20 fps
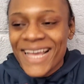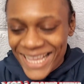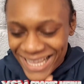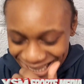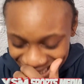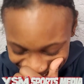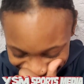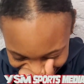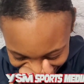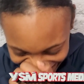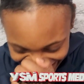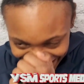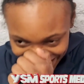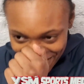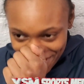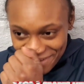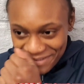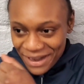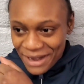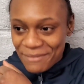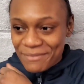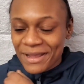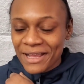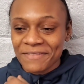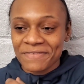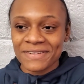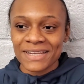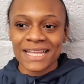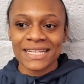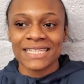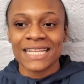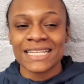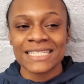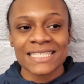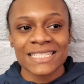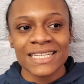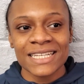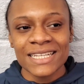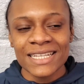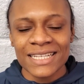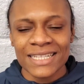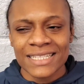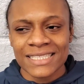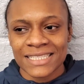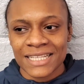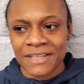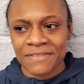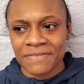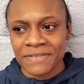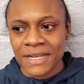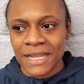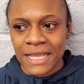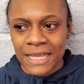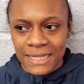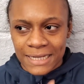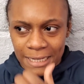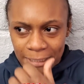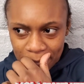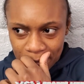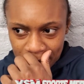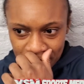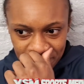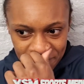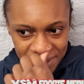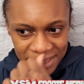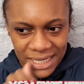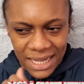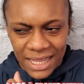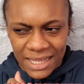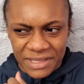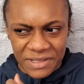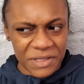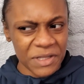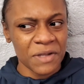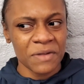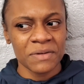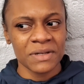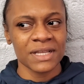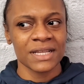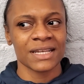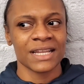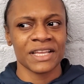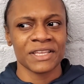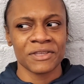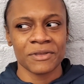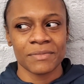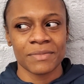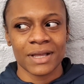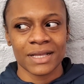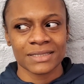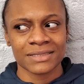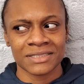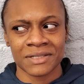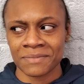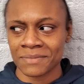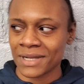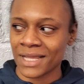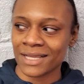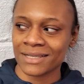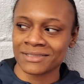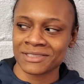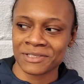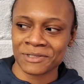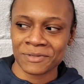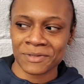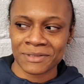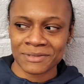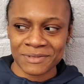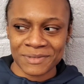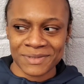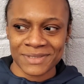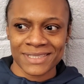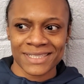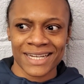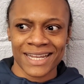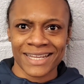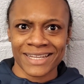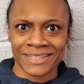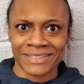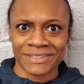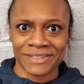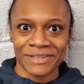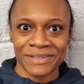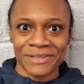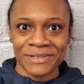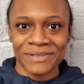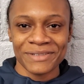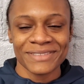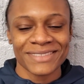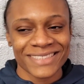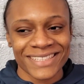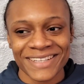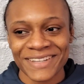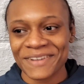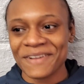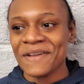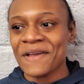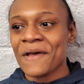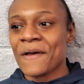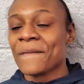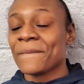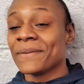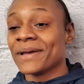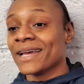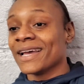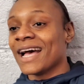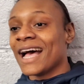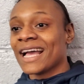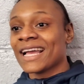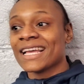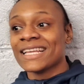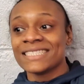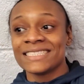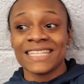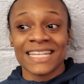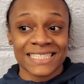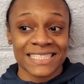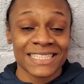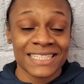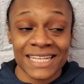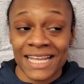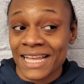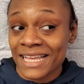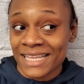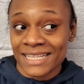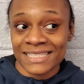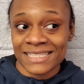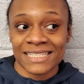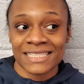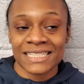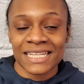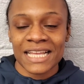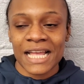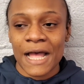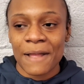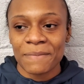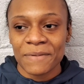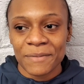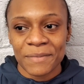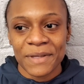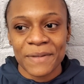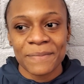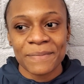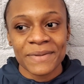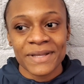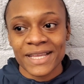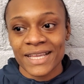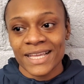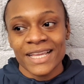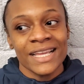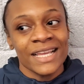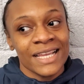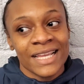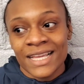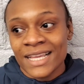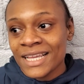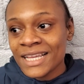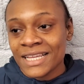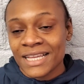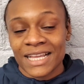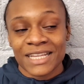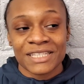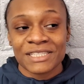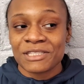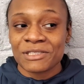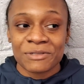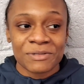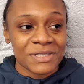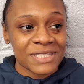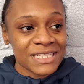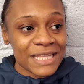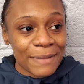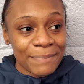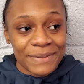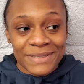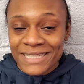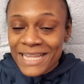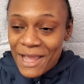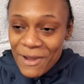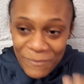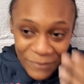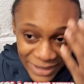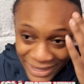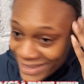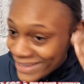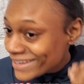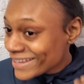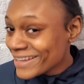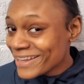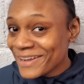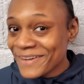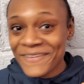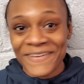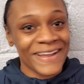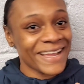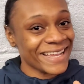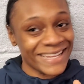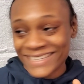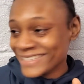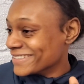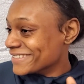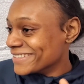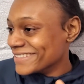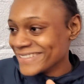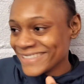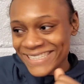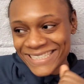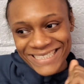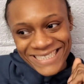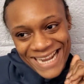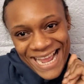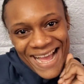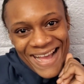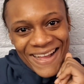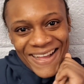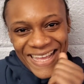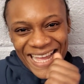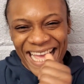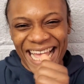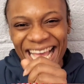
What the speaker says: Right, but I feel like that's good, because I feel like a lot of people be like, you don't look like you box. And I'm like, so I'm supposed to look like a dude? So, but I guess that's a compliment, but as soon as I put that wig on, you already know.